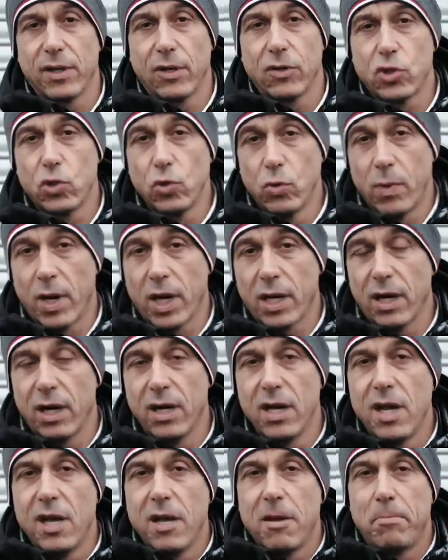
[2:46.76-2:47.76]
until
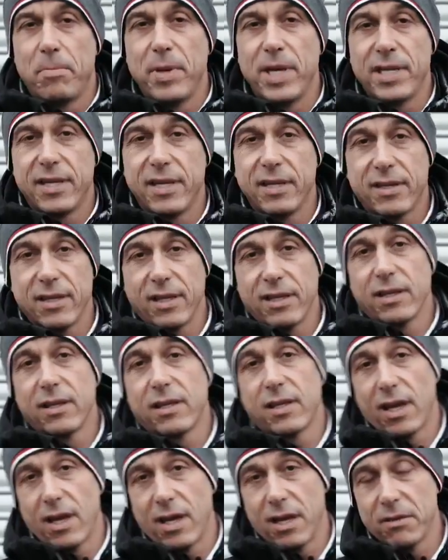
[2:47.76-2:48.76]
Schumacher beat it
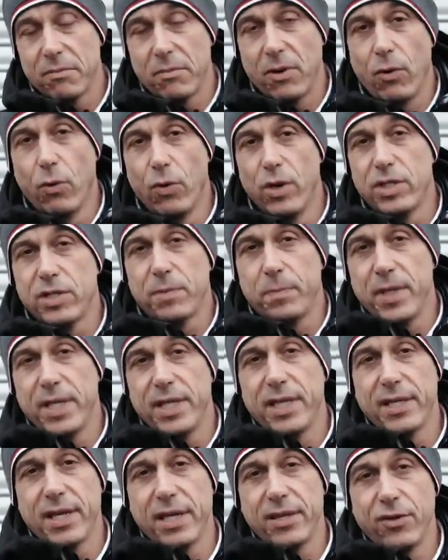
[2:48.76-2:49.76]
and Lewis
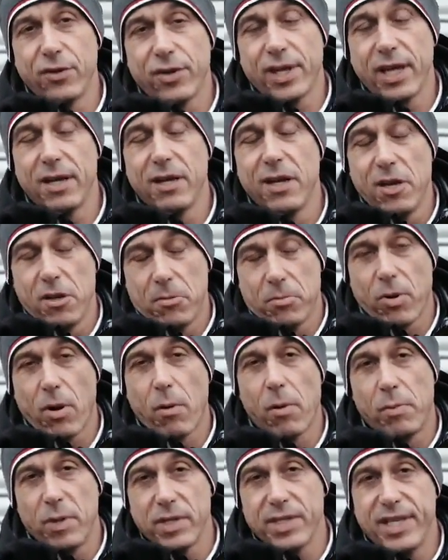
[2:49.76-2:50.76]
beat it. And you can
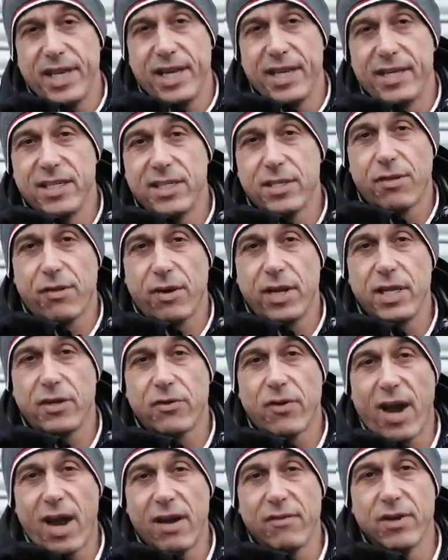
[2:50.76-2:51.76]
probably say these 3
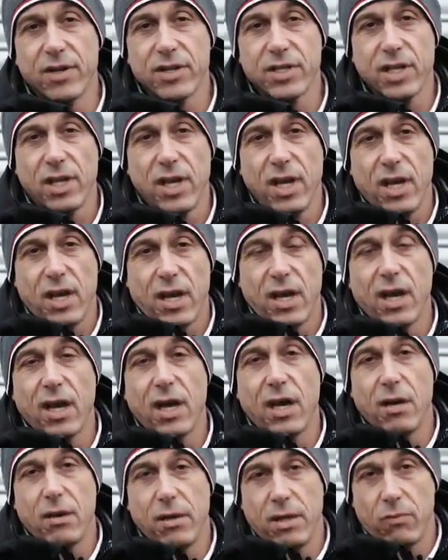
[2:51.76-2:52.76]
drivers
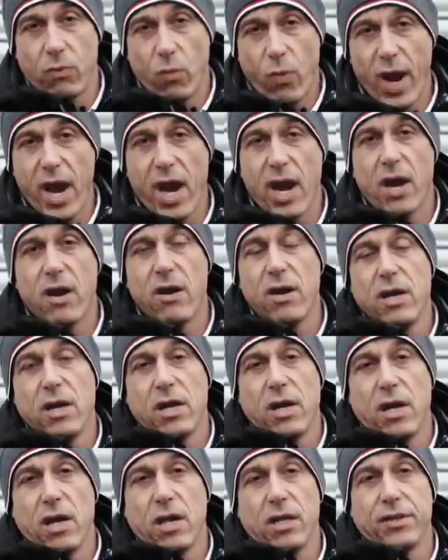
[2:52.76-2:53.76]
were
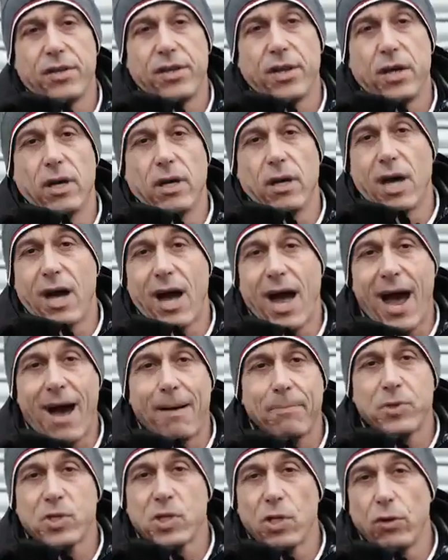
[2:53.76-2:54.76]
the
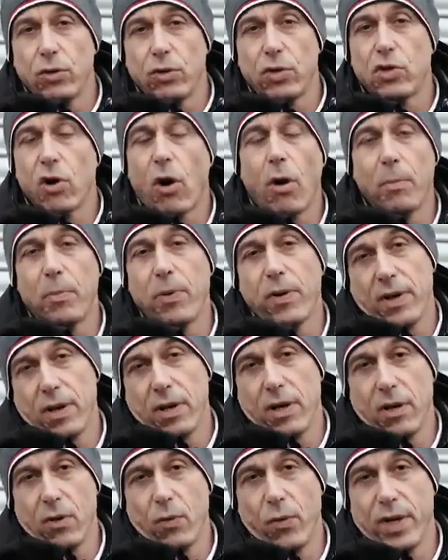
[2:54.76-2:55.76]
absolute top
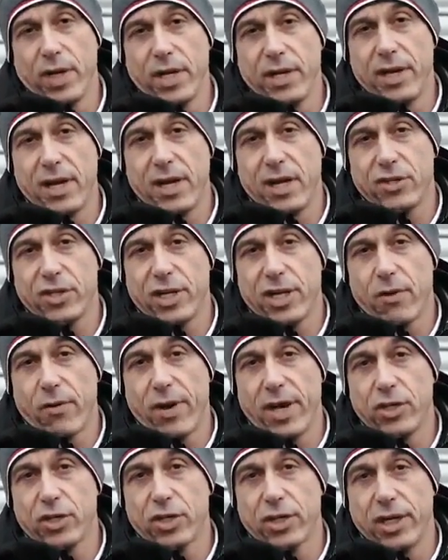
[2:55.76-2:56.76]
within their
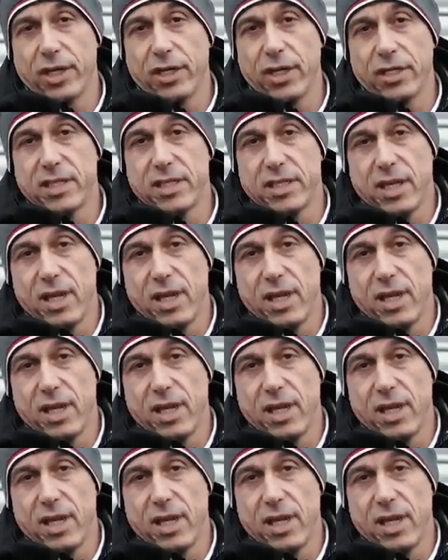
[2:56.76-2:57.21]
generation, and